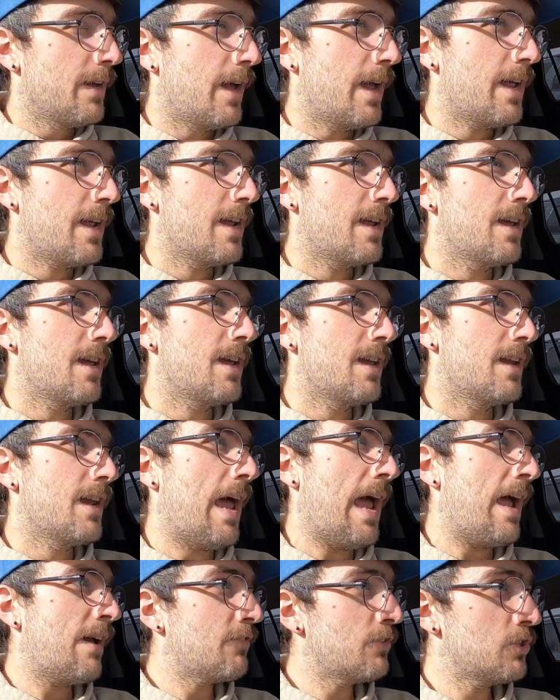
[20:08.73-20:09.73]

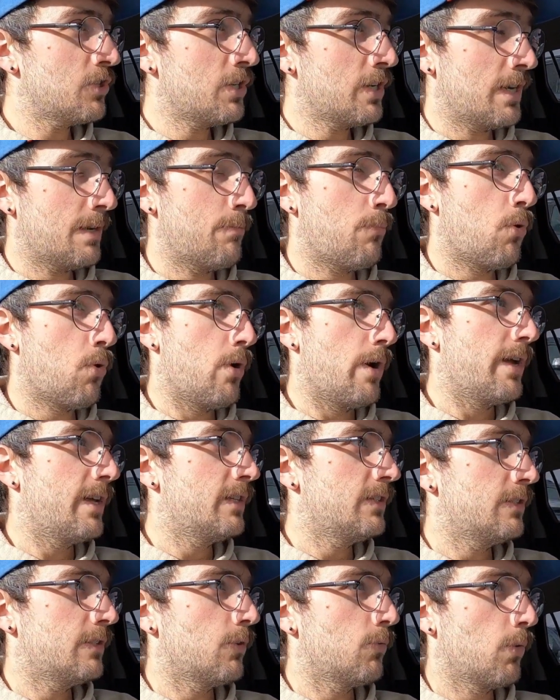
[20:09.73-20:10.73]
and after Chicken
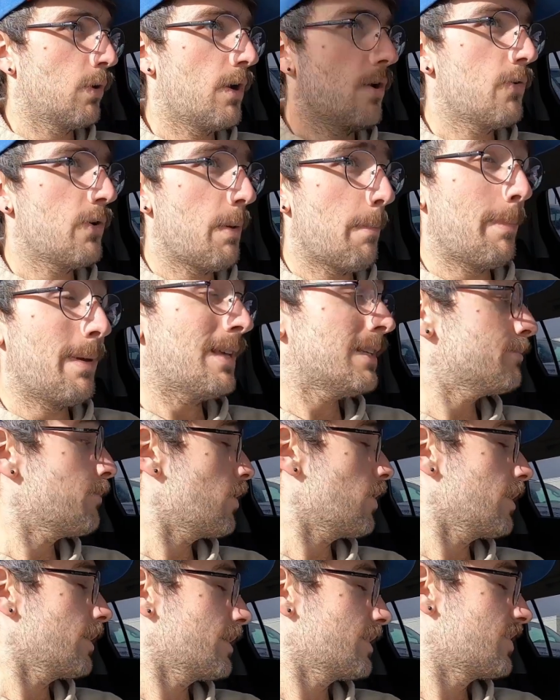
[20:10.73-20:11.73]
Boys, we're going to
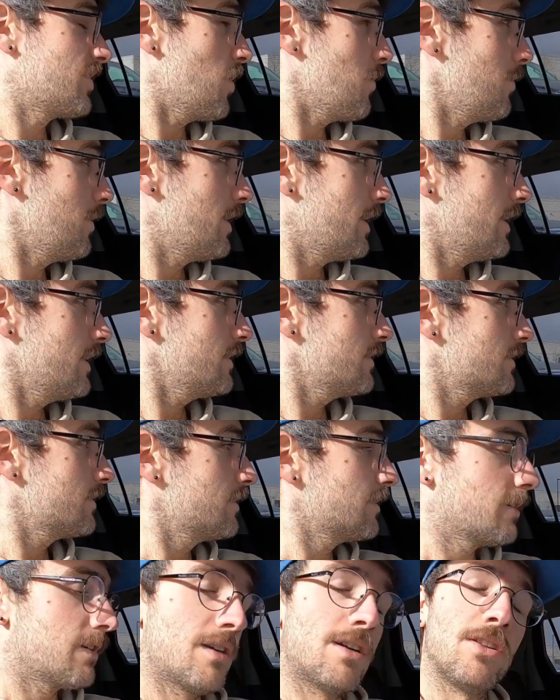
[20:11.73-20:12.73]
Bismarck
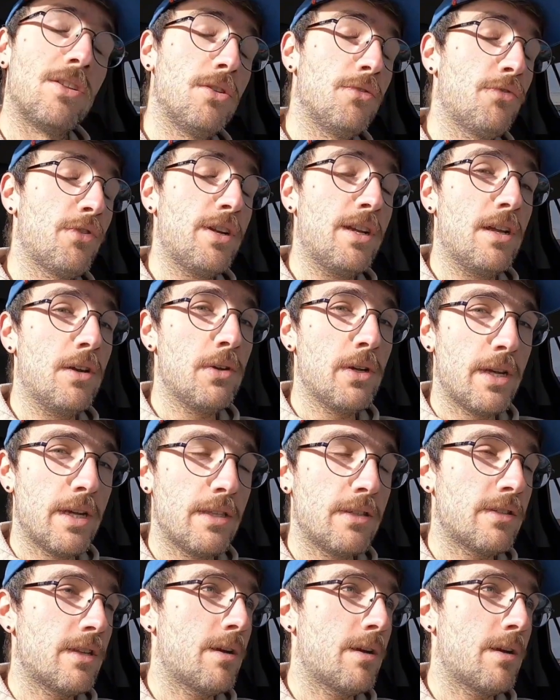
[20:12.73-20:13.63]
Donuts, gluten-free donuts.